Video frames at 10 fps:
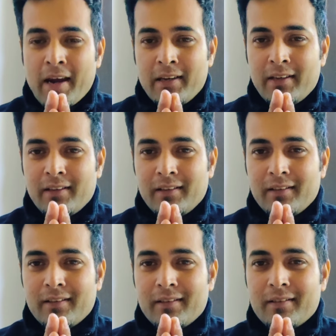line
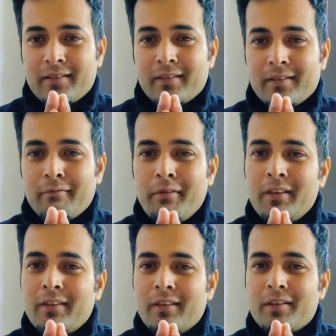
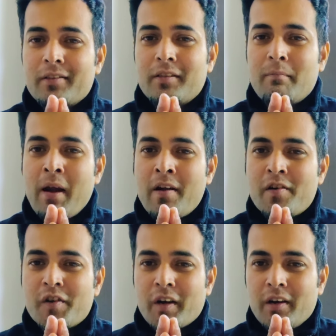with
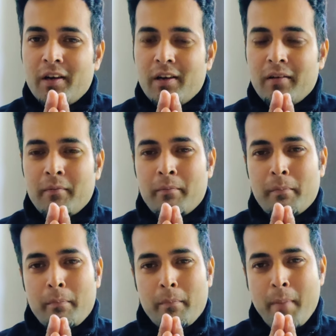symmetrical
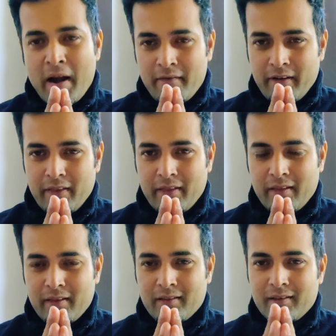bandwidth.
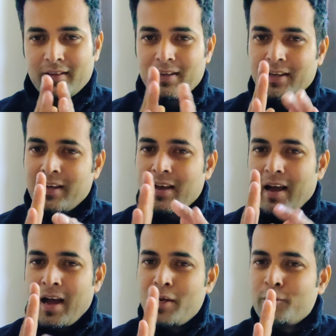
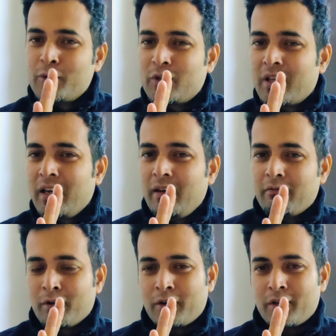I use
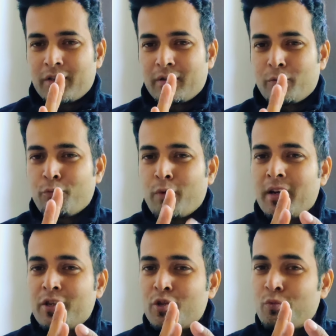three words:
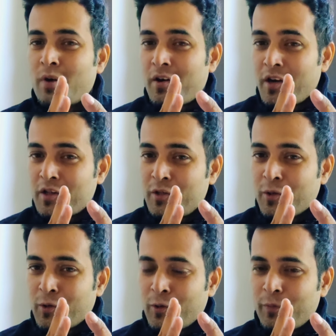one is to one
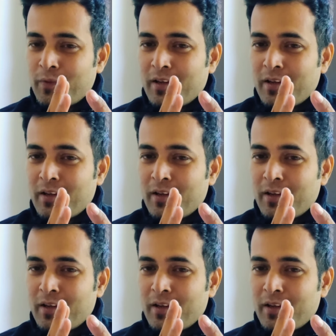ratio,